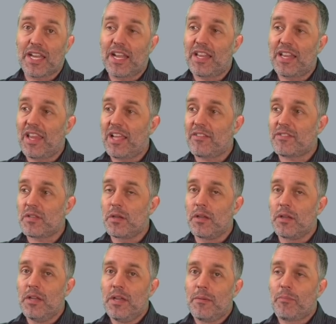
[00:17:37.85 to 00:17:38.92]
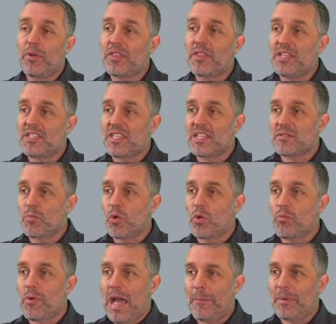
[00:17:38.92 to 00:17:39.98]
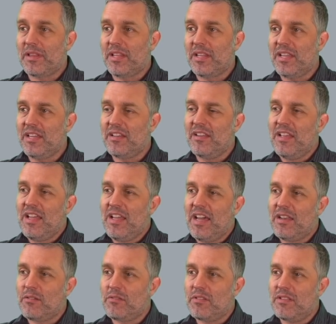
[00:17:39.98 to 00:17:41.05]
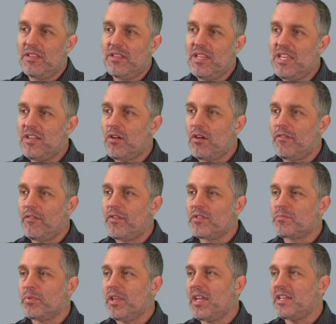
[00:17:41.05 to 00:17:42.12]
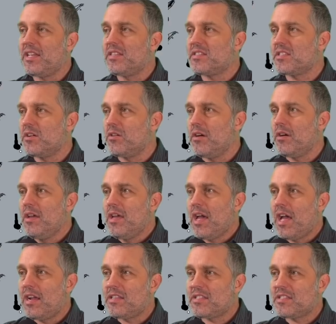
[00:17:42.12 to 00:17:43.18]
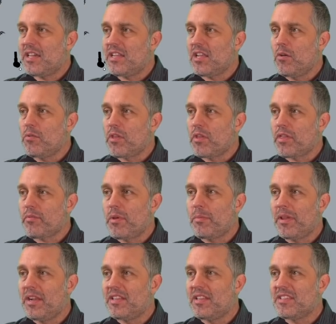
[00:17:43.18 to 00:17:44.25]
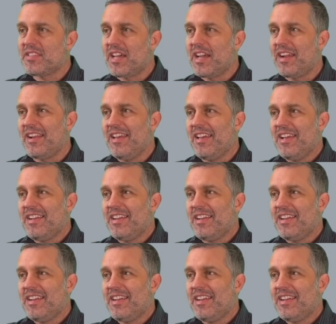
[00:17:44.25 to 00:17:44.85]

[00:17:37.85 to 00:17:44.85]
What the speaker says: And I'd like to print these things more rapidly and I don't need all of those blades. So I decided to go with a 3-bladed design.